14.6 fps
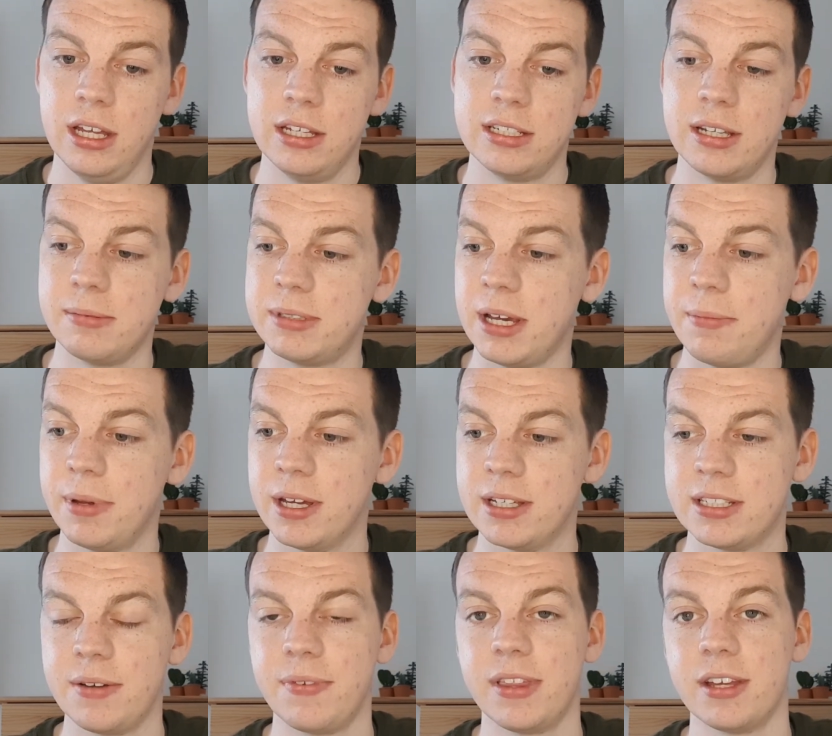September,
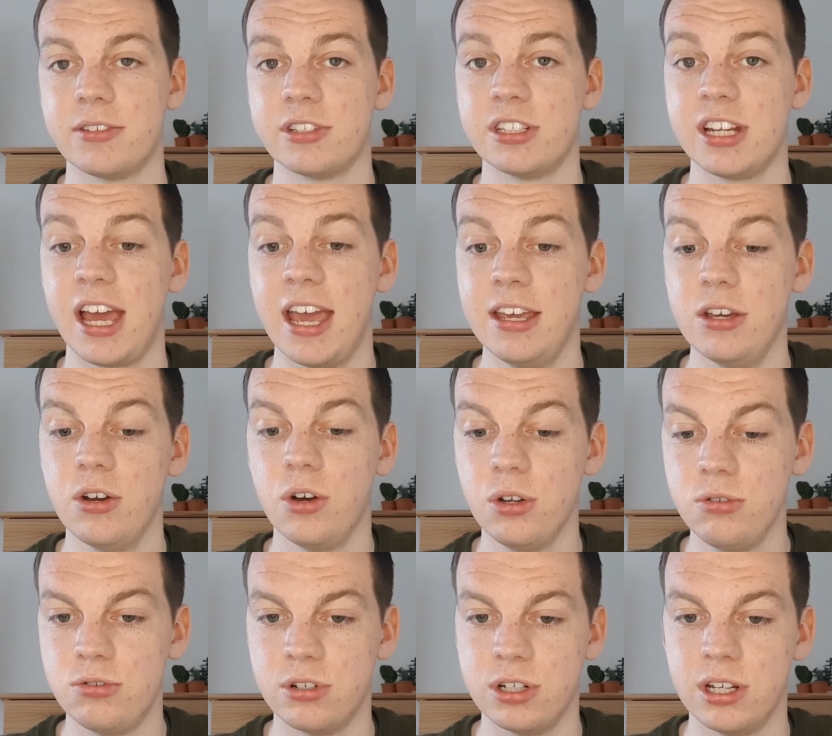
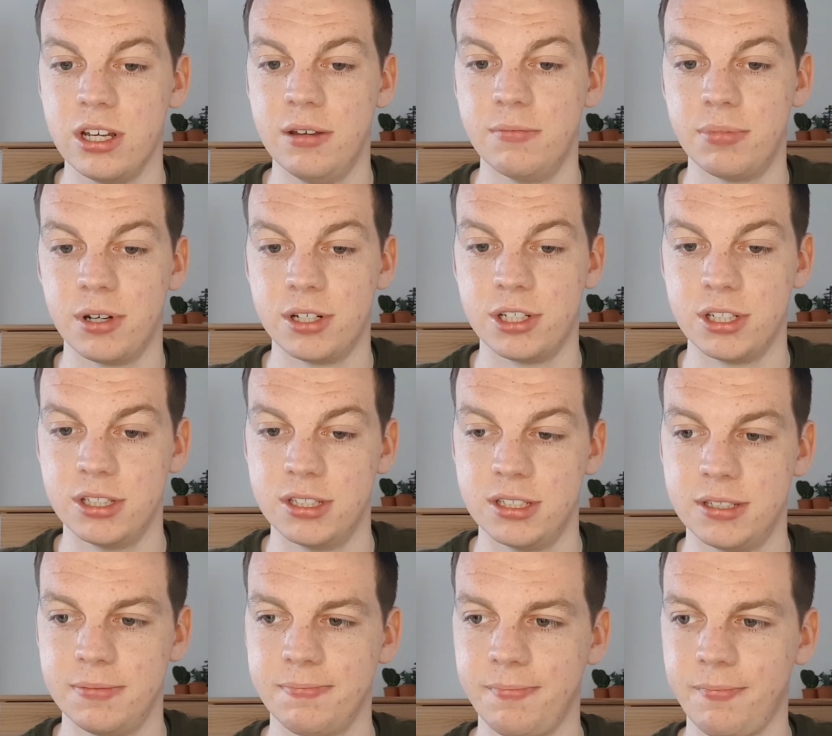7,800 impressions.